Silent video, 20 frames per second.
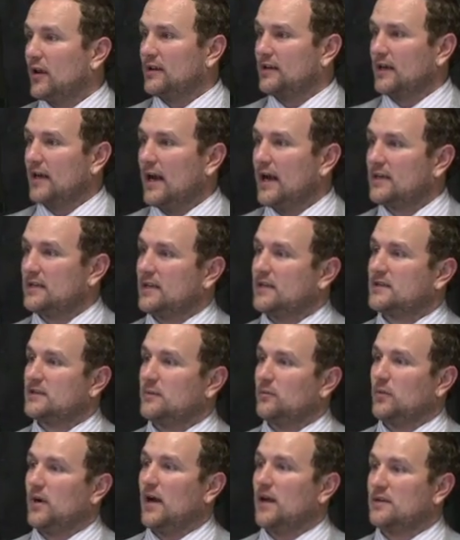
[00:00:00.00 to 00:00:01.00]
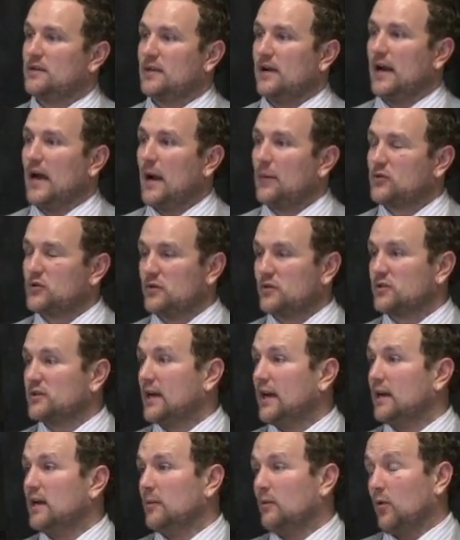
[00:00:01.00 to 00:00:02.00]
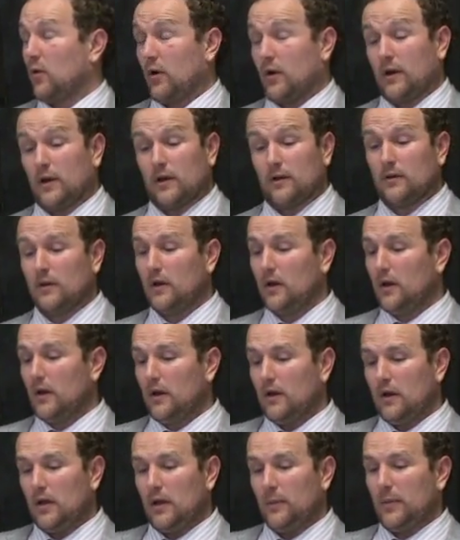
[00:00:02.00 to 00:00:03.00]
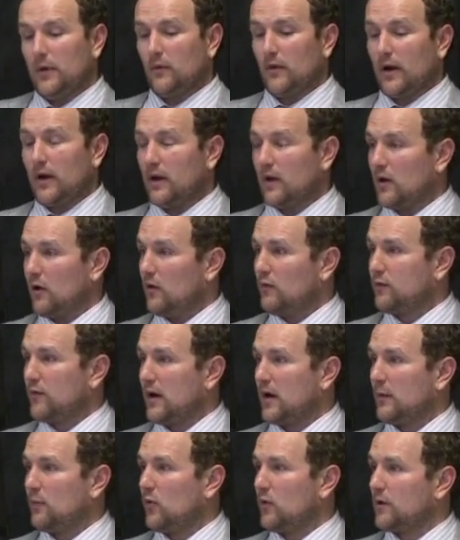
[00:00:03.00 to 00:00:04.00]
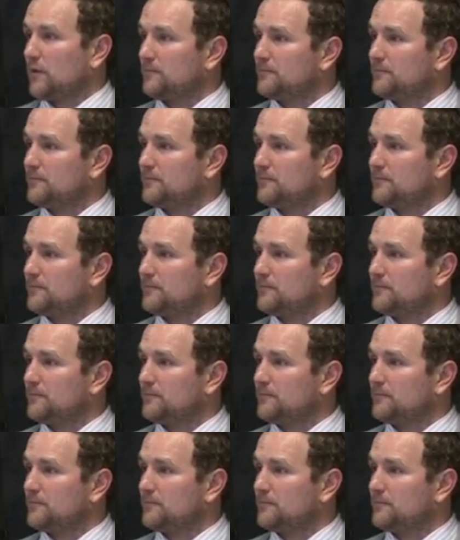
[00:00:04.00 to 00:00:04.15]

let the guys get some rest, an optional skate in the morning, and be ready to go Friday morning.